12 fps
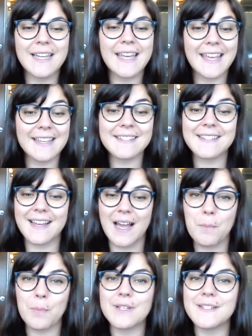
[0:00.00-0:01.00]
is the
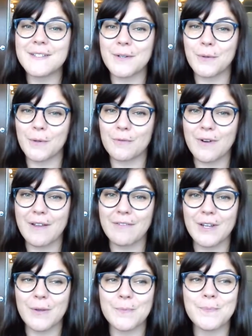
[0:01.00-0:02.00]
company's total revenue.